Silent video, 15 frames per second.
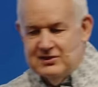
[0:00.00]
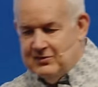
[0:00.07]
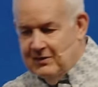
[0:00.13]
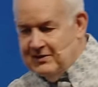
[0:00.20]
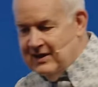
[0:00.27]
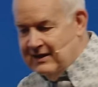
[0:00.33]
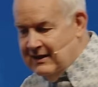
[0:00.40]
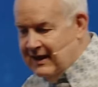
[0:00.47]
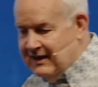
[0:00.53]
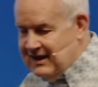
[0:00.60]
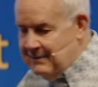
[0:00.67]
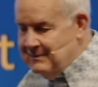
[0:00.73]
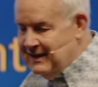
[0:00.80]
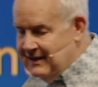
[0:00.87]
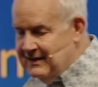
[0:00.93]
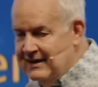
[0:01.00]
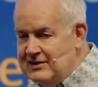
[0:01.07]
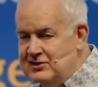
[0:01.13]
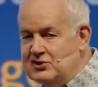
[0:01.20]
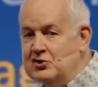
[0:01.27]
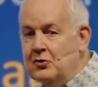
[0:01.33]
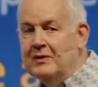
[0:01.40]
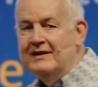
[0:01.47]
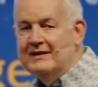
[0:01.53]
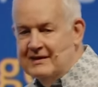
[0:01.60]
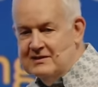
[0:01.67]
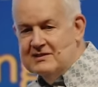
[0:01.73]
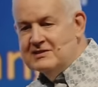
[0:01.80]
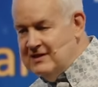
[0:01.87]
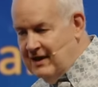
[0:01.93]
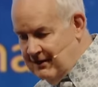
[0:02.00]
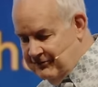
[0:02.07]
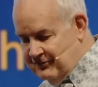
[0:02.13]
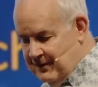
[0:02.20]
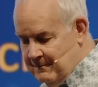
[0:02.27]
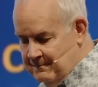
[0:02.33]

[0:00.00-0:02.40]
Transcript: sort of the guy coming in and doing this stuff.